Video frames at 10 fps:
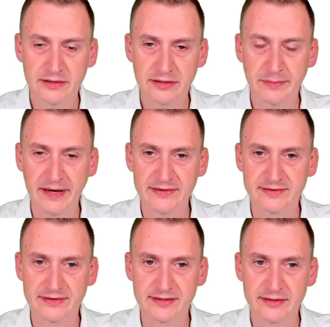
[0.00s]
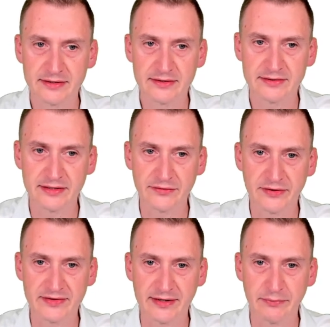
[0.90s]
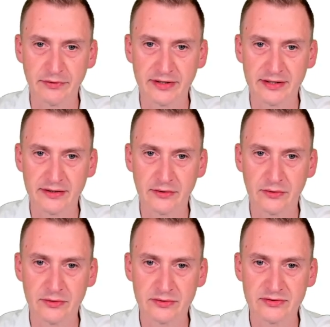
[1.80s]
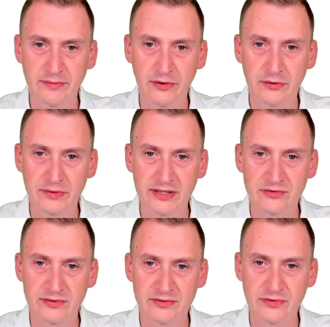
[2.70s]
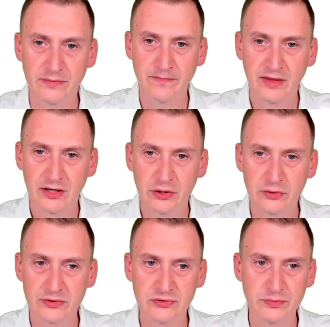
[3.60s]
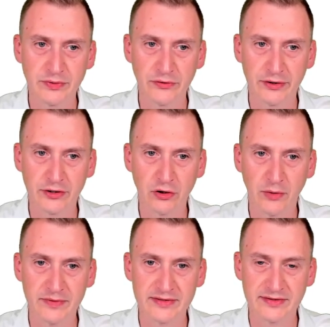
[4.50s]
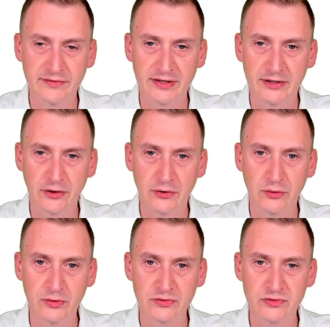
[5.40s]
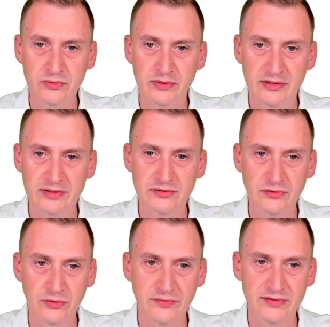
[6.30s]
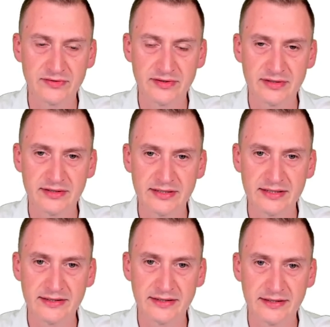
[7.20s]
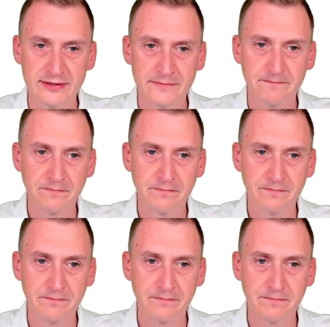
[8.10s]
capacity tier, for example, here or some other location. So going to periodic copy is definitely not going to solve this need here.